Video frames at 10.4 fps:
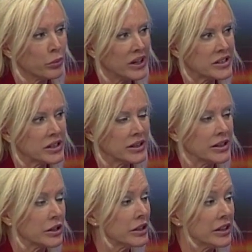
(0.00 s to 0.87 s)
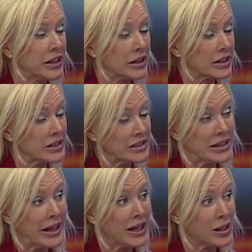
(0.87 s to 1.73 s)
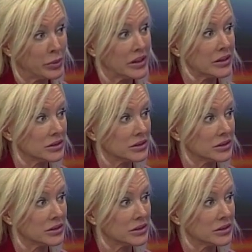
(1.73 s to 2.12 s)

basically they're going to act like it didn't happen.